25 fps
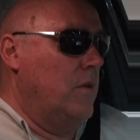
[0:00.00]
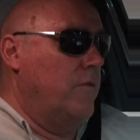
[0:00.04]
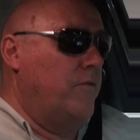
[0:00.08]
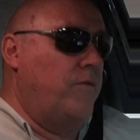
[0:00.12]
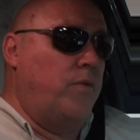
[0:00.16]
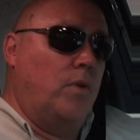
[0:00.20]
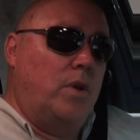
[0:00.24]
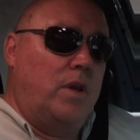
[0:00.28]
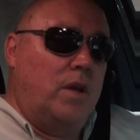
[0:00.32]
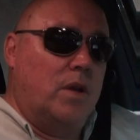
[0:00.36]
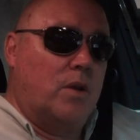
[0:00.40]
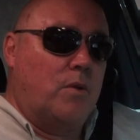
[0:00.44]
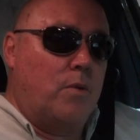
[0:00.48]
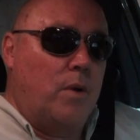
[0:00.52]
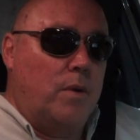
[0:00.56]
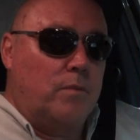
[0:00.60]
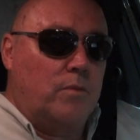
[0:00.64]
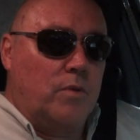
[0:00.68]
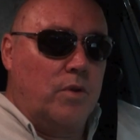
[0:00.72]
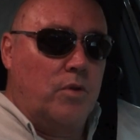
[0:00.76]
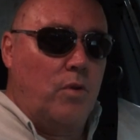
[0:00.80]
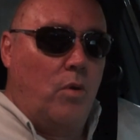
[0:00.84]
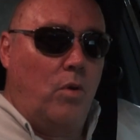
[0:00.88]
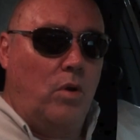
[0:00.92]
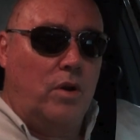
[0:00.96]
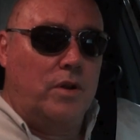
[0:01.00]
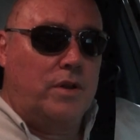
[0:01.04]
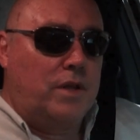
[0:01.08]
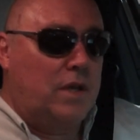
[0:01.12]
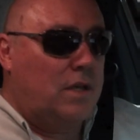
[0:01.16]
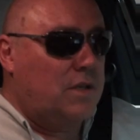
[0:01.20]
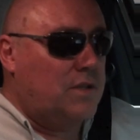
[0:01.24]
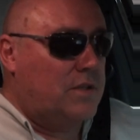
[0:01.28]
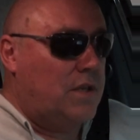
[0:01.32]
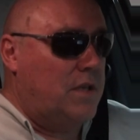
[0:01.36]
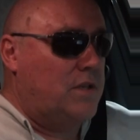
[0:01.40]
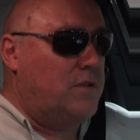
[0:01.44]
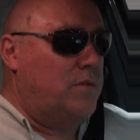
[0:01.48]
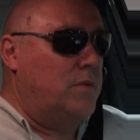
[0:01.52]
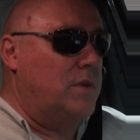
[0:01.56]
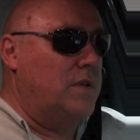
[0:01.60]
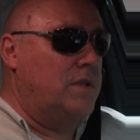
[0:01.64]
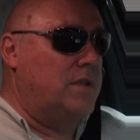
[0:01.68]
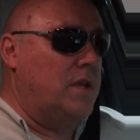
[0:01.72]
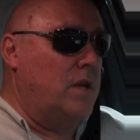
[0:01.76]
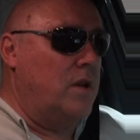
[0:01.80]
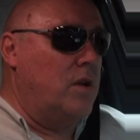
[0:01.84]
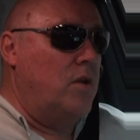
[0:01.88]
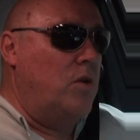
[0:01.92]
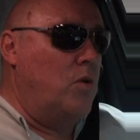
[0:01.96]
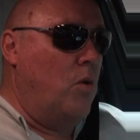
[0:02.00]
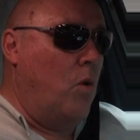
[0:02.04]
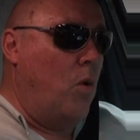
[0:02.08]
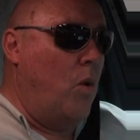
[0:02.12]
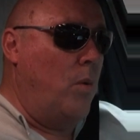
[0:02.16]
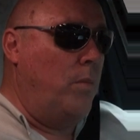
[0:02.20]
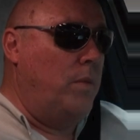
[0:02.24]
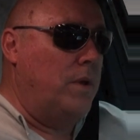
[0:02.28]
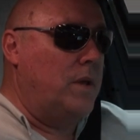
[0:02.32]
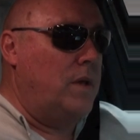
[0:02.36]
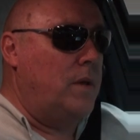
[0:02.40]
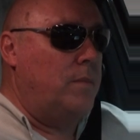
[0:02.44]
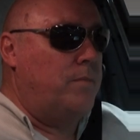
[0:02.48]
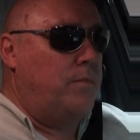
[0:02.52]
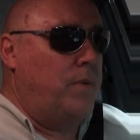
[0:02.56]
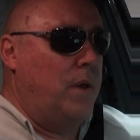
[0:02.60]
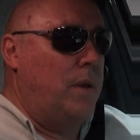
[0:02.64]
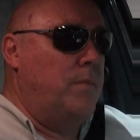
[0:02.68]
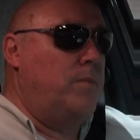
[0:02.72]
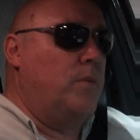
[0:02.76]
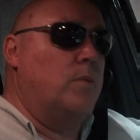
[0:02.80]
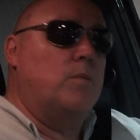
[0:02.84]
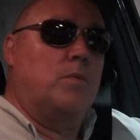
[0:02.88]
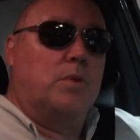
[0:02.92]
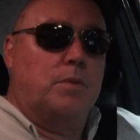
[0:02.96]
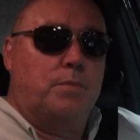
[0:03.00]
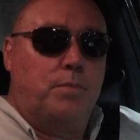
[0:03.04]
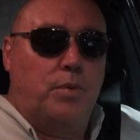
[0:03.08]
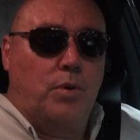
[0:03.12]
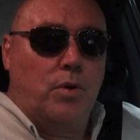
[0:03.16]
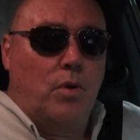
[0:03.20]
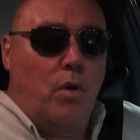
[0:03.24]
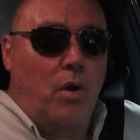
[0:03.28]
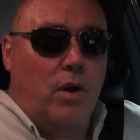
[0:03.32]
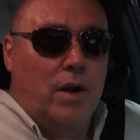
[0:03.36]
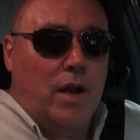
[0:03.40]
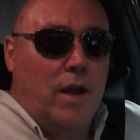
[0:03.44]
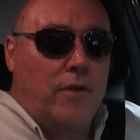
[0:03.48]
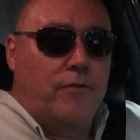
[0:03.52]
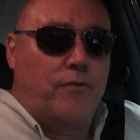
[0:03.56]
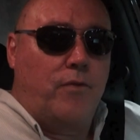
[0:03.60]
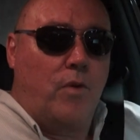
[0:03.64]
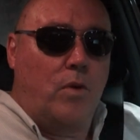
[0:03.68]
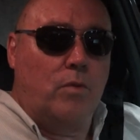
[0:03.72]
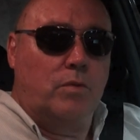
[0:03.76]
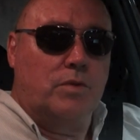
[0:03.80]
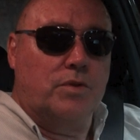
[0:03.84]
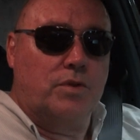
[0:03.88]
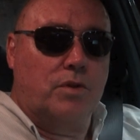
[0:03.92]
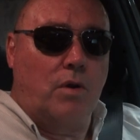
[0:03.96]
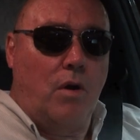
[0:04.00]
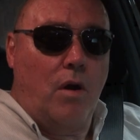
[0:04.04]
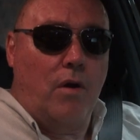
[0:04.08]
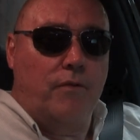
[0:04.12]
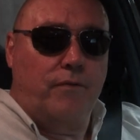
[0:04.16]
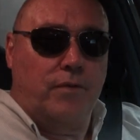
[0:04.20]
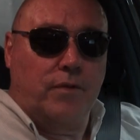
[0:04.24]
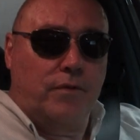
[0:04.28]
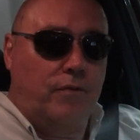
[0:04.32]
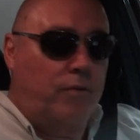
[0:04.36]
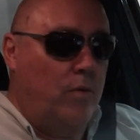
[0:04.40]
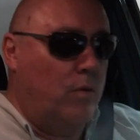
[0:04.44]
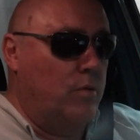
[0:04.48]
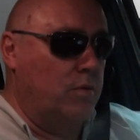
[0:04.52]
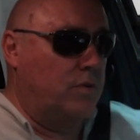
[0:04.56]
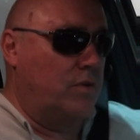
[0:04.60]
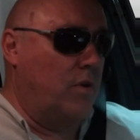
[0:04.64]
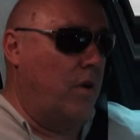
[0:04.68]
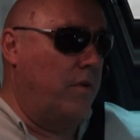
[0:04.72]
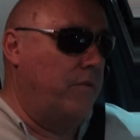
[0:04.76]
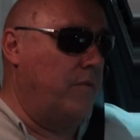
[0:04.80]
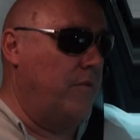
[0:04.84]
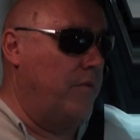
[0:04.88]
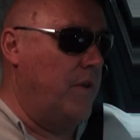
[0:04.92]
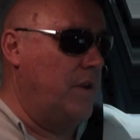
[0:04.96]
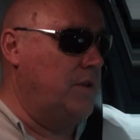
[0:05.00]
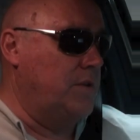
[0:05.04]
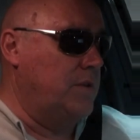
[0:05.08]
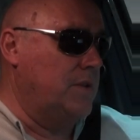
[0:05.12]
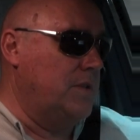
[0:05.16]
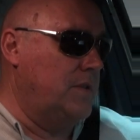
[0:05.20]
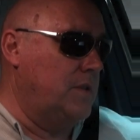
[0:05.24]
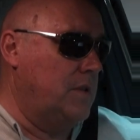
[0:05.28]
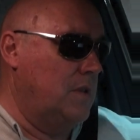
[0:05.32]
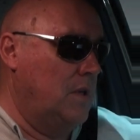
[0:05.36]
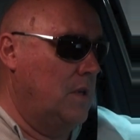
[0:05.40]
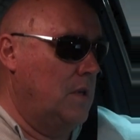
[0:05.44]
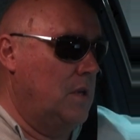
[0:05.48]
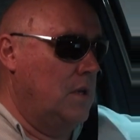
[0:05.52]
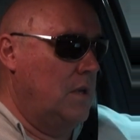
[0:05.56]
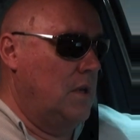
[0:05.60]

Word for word: Fully equipped with all of the accessories that normally people would put on a four-wheel drive for four-wheel drive adventures,